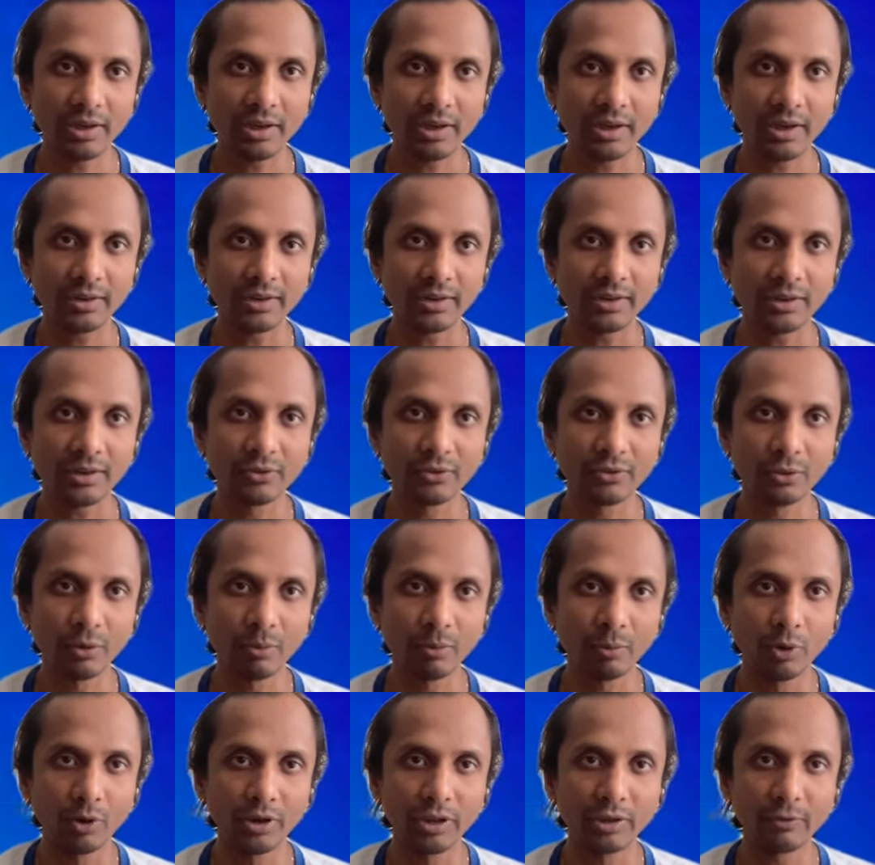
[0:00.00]
And it is so
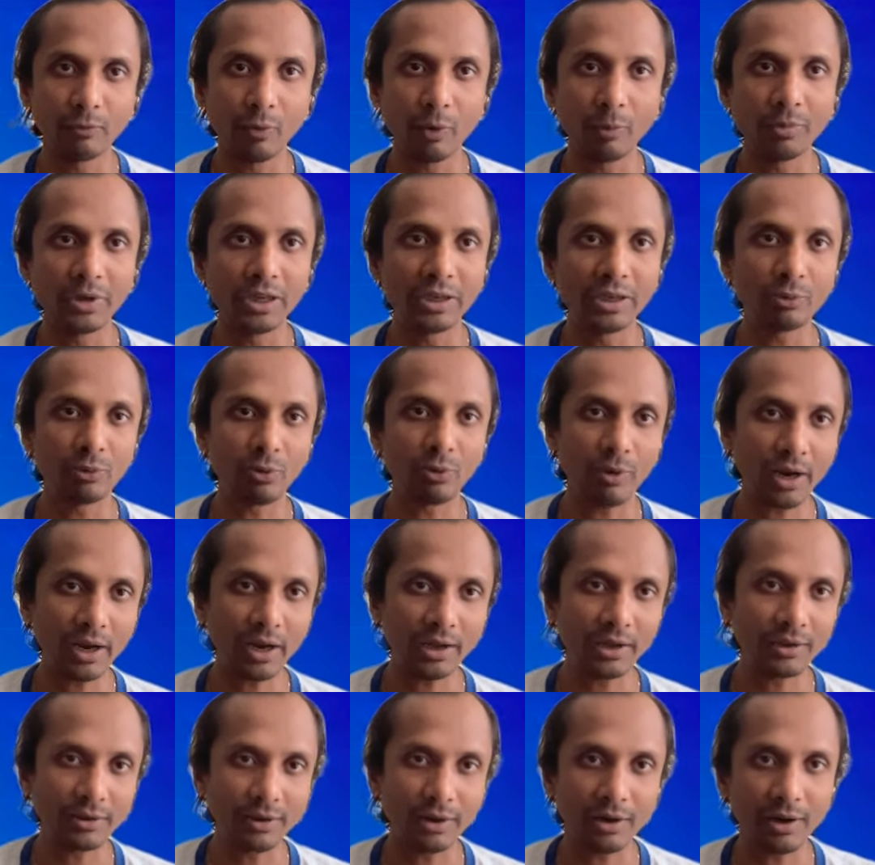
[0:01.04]
boring for me to
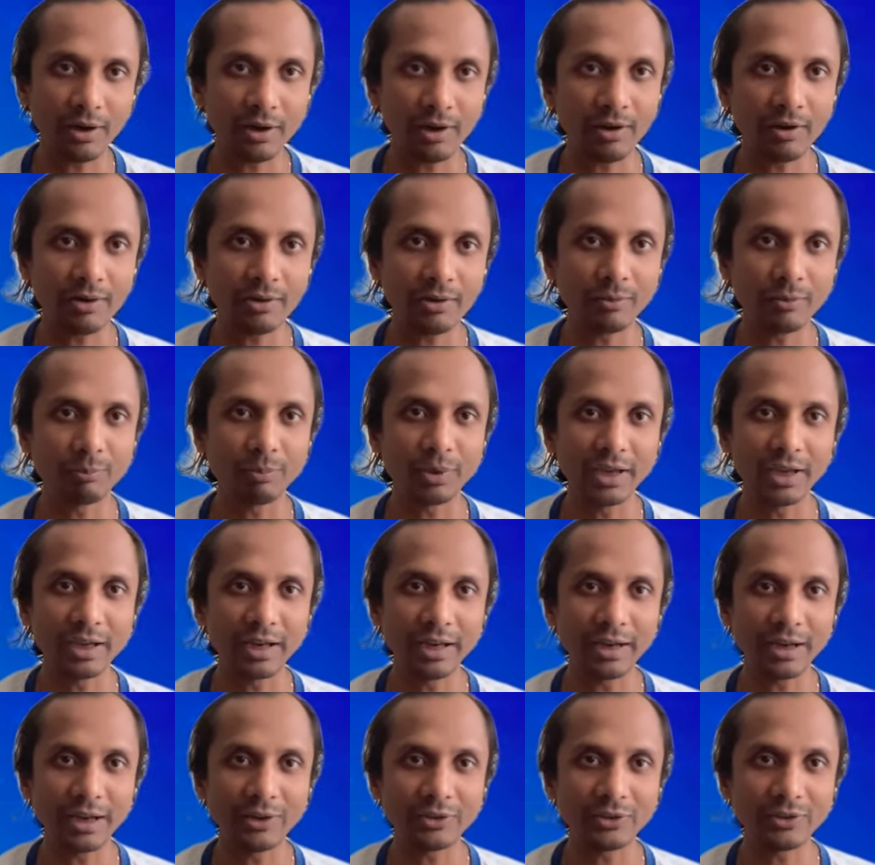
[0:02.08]
write a big
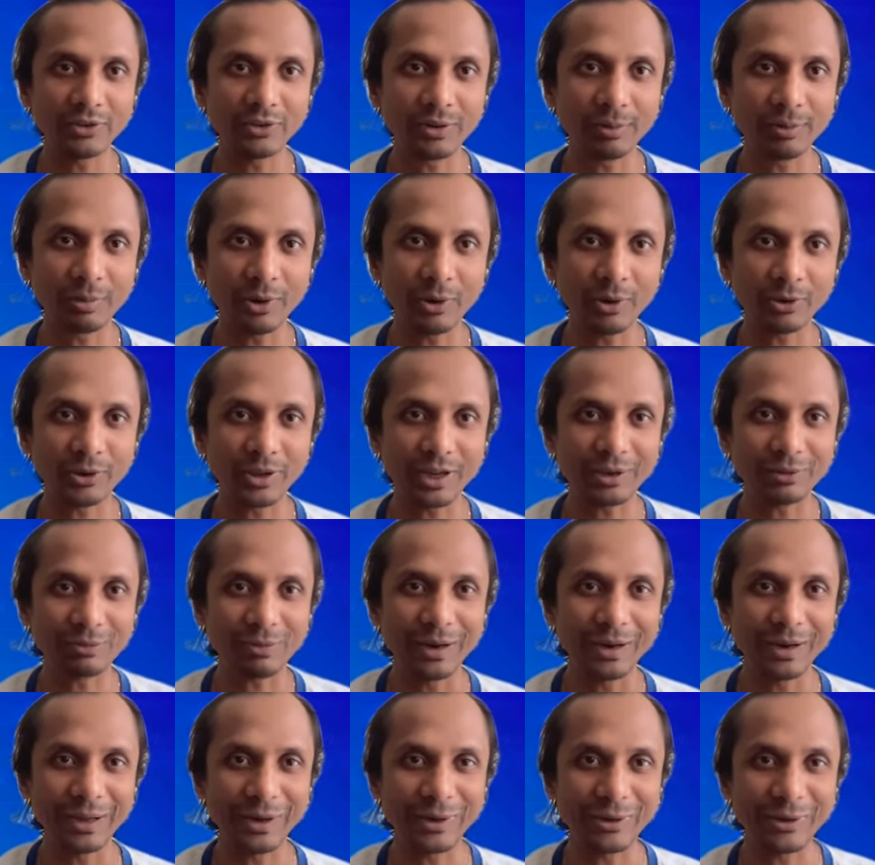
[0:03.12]
analysis about that
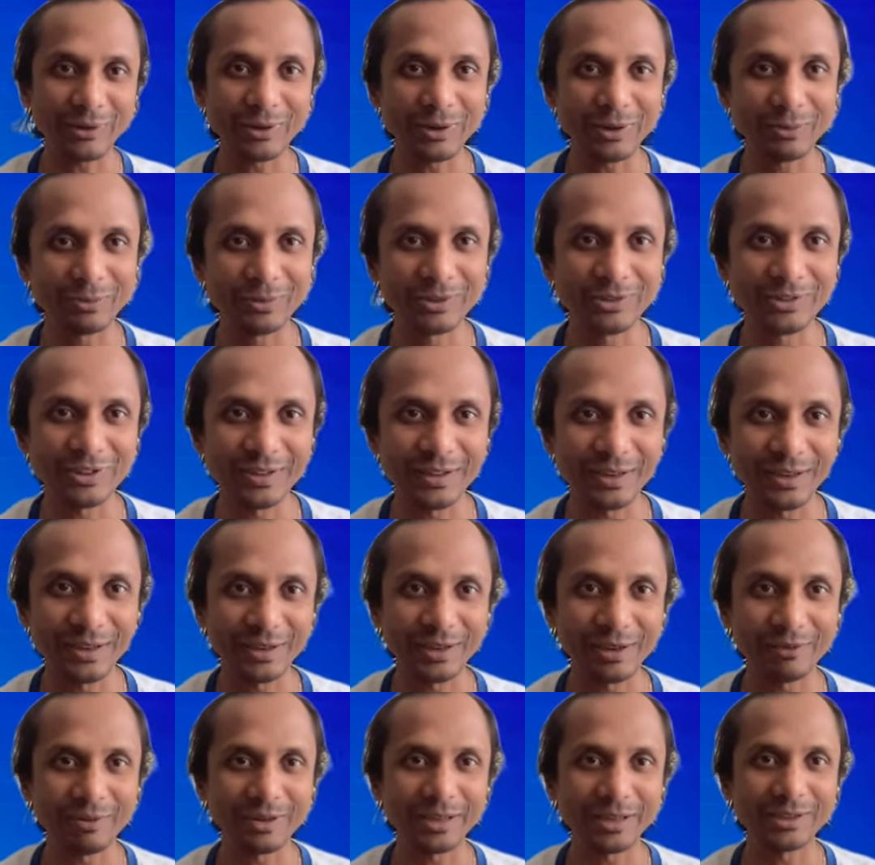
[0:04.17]
one, like on every single
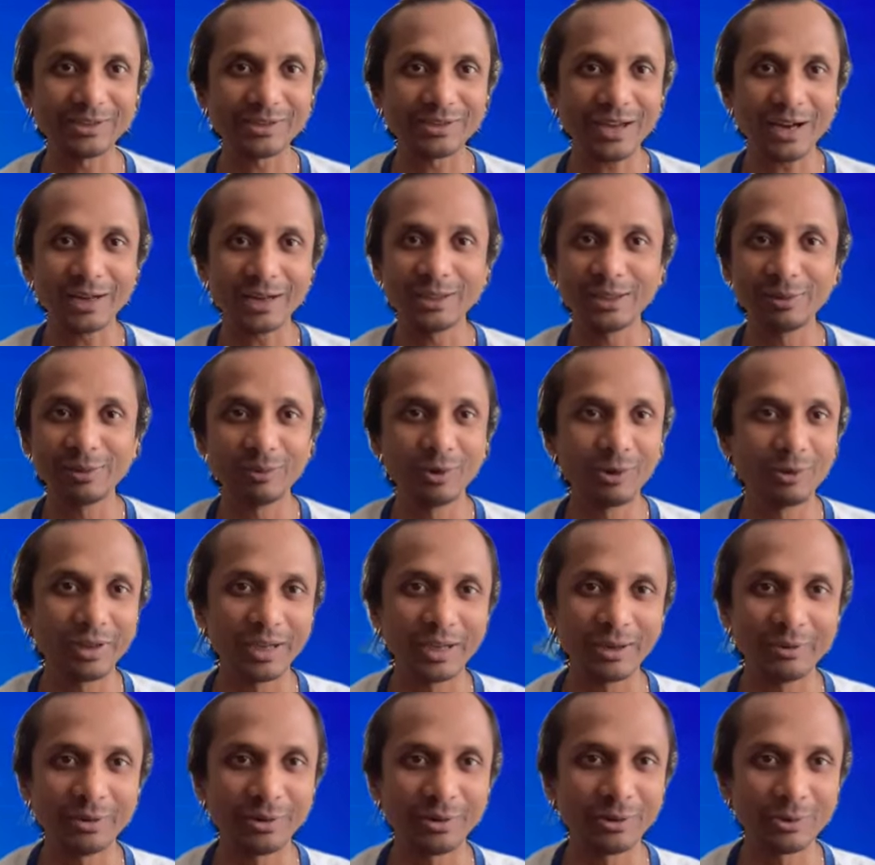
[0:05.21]
day when it's hardly moving
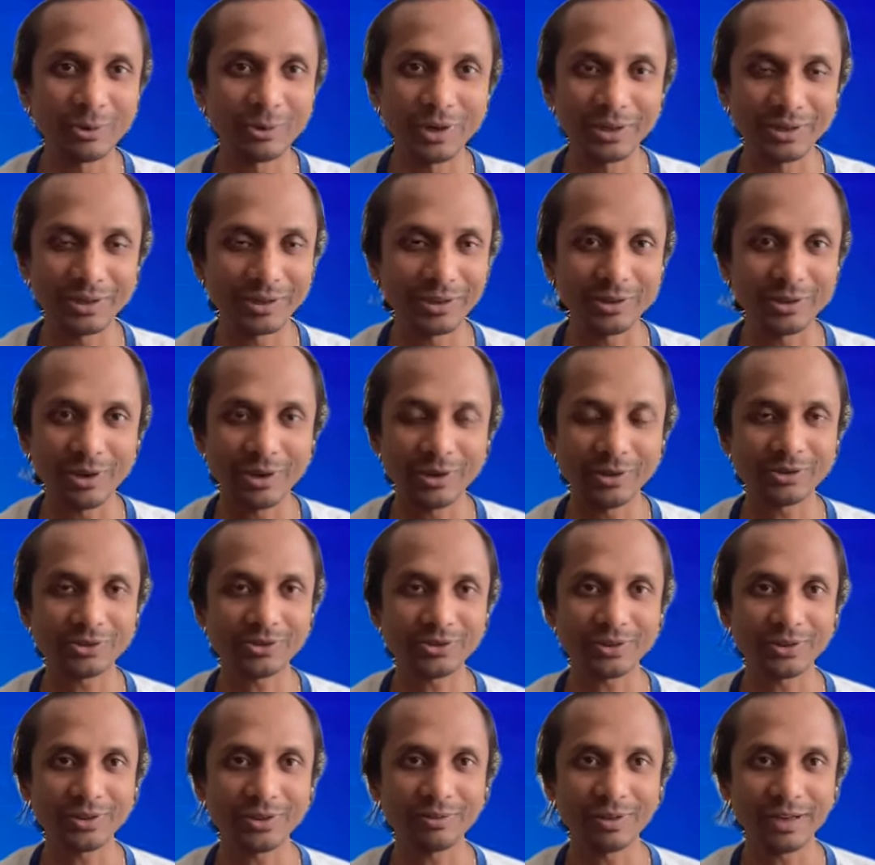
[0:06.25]
even
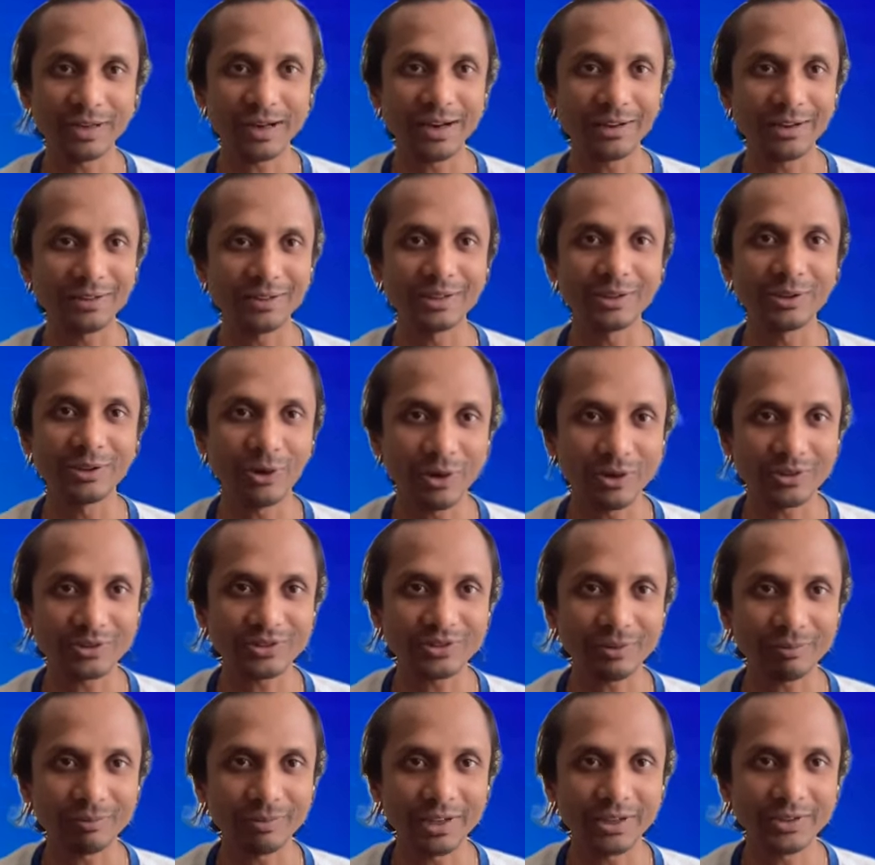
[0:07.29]
$200 or even $100
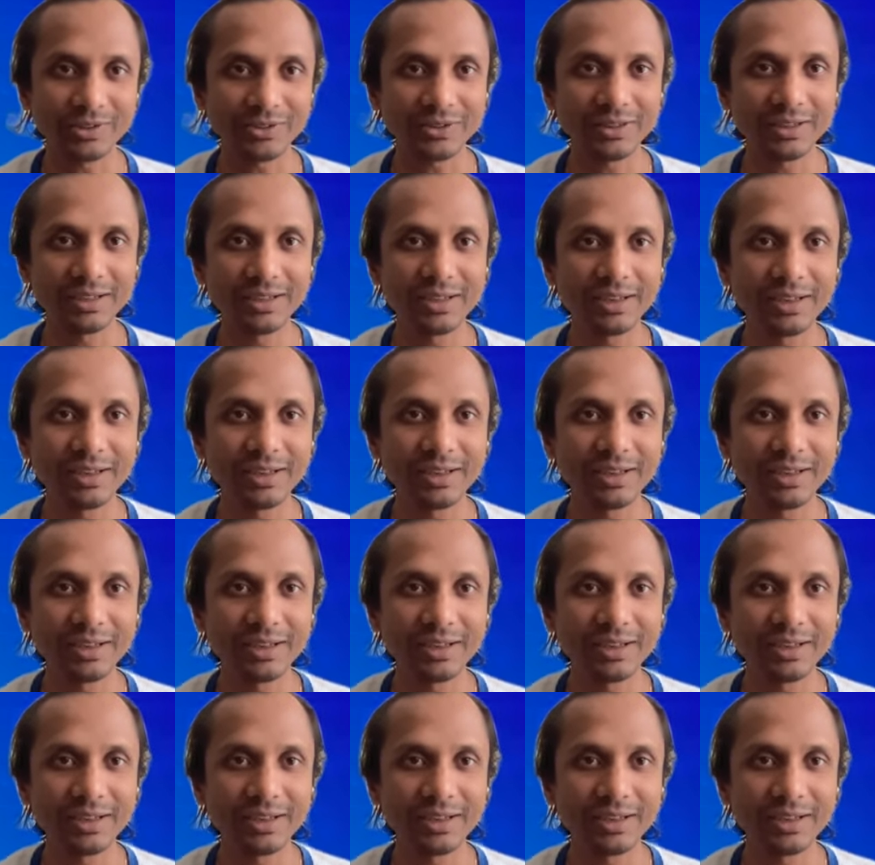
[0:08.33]
some days.